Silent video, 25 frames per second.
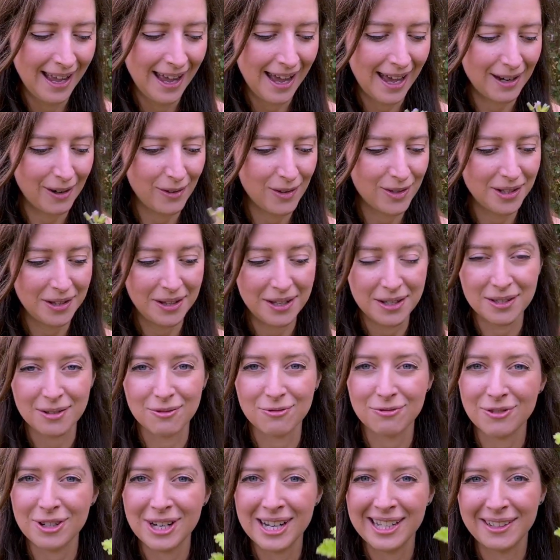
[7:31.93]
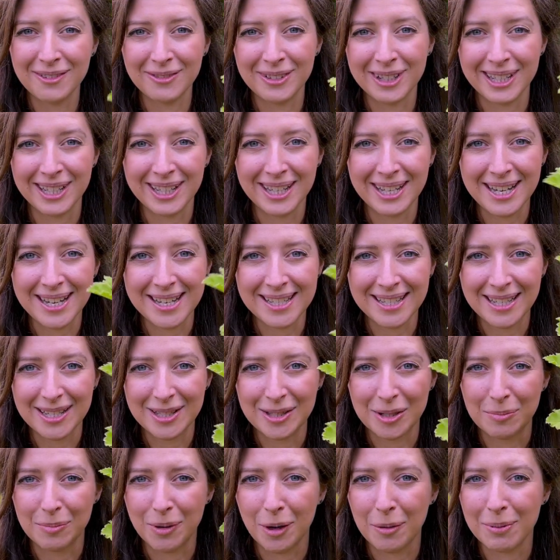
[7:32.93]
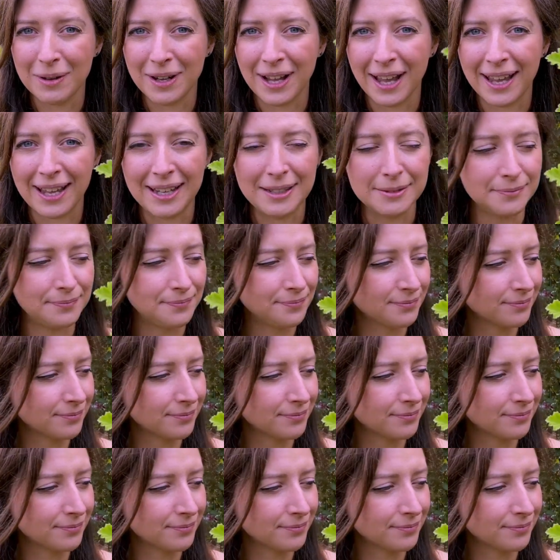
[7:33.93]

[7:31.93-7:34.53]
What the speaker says: And obviously these are really, really easy to propagate,